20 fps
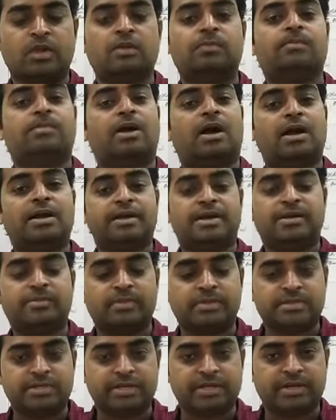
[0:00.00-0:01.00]
plant and
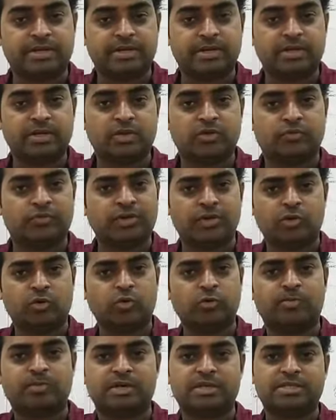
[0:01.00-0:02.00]
machinery. We
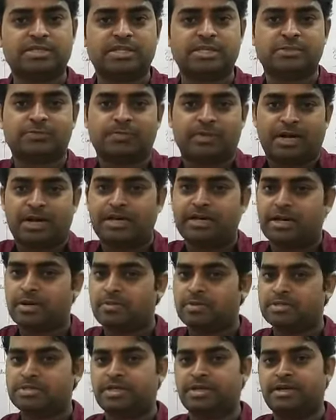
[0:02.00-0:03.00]
don't purchase plant and
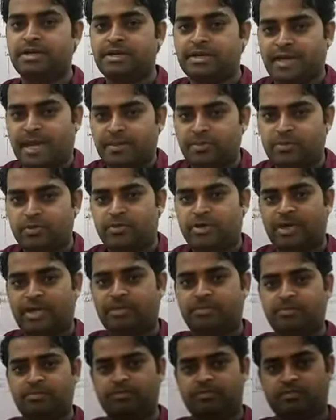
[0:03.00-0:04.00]
machinery time to
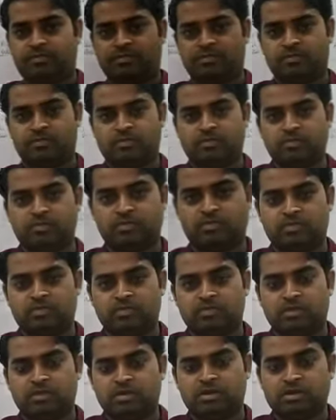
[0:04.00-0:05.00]
time,
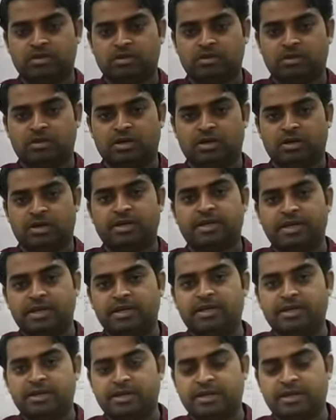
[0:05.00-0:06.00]
again
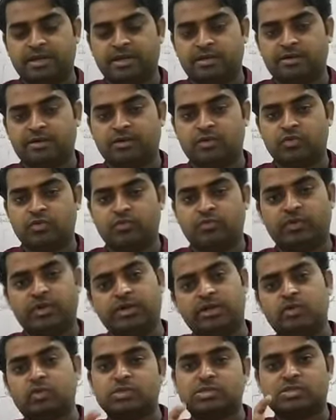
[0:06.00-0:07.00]
and again. We
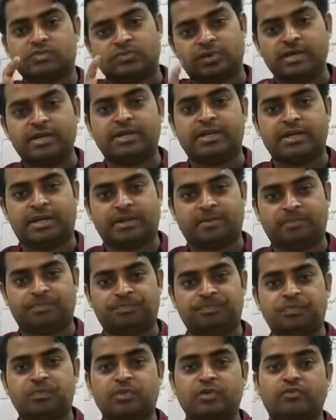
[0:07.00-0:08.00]
use one
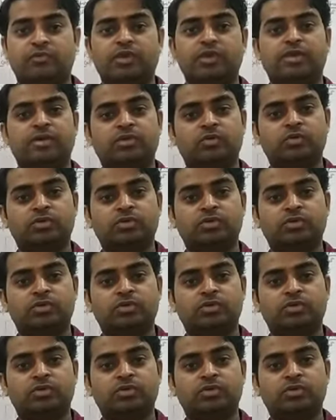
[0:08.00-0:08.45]
time. We